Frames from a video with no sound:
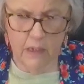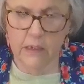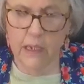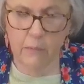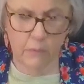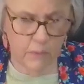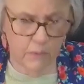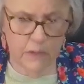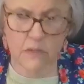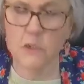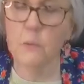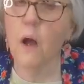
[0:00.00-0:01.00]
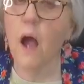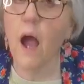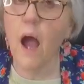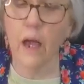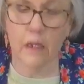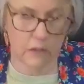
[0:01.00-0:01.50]
Now I'm going to
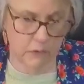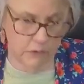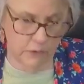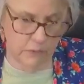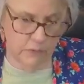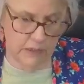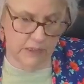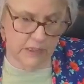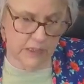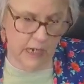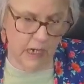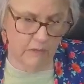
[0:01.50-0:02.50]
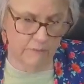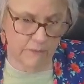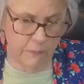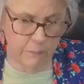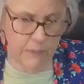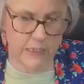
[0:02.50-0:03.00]
hot glue these
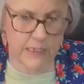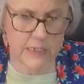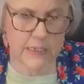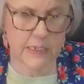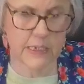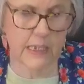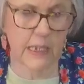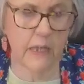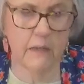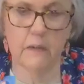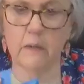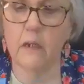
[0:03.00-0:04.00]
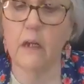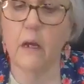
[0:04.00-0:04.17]
styrofoam pieces together,